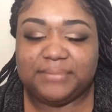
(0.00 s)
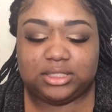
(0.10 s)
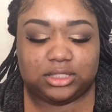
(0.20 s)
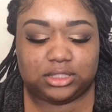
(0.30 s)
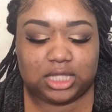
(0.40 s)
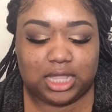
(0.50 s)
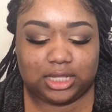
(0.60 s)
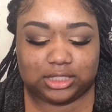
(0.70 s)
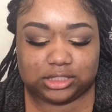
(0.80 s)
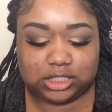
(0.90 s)
This
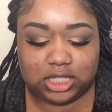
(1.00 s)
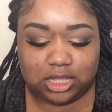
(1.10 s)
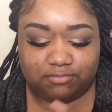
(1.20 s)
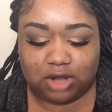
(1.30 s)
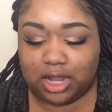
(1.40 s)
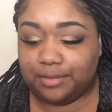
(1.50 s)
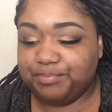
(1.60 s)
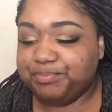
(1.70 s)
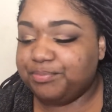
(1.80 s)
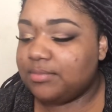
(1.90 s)
thing is thick and right,
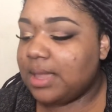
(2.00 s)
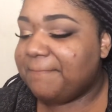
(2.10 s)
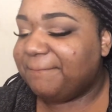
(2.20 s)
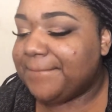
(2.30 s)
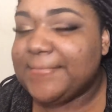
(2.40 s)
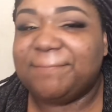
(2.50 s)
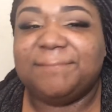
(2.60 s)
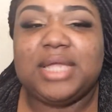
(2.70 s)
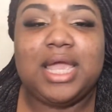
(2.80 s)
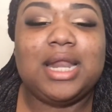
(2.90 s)

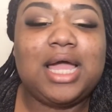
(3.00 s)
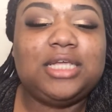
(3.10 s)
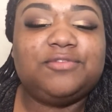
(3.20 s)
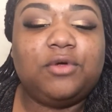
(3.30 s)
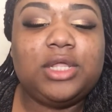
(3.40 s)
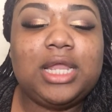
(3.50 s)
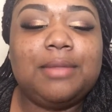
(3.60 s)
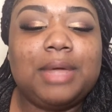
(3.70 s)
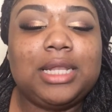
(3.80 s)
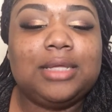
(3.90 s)
and I exfoliated
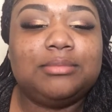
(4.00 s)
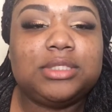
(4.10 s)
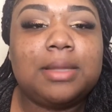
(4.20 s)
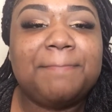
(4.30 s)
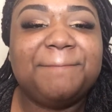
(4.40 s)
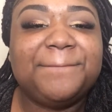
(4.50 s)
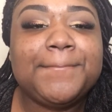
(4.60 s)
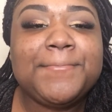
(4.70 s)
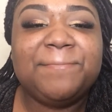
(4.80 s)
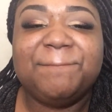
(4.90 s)
my lips,
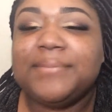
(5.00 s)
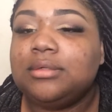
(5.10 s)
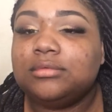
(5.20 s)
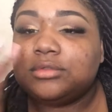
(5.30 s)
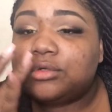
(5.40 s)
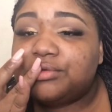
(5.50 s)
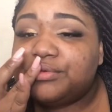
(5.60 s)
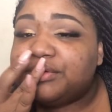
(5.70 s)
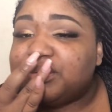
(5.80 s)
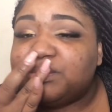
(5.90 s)
so it
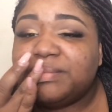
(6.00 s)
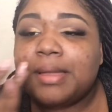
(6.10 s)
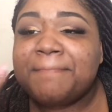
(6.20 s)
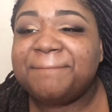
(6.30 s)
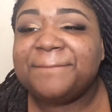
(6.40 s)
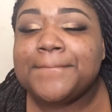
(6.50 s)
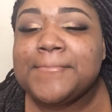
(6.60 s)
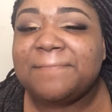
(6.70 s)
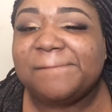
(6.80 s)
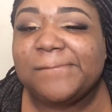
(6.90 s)
feels
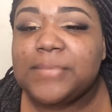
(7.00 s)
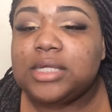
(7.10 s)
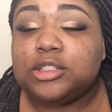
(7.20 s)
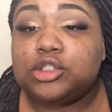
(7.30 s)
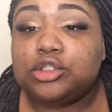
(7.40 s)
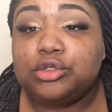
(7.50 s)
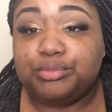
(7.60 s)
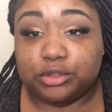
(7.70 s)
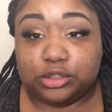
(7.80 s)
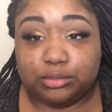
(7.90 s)

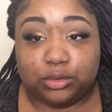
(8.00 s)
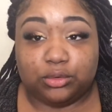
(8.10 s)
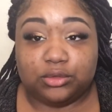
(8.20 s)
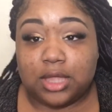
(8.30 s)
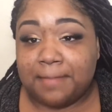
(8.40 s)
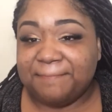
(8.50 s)
super smooth.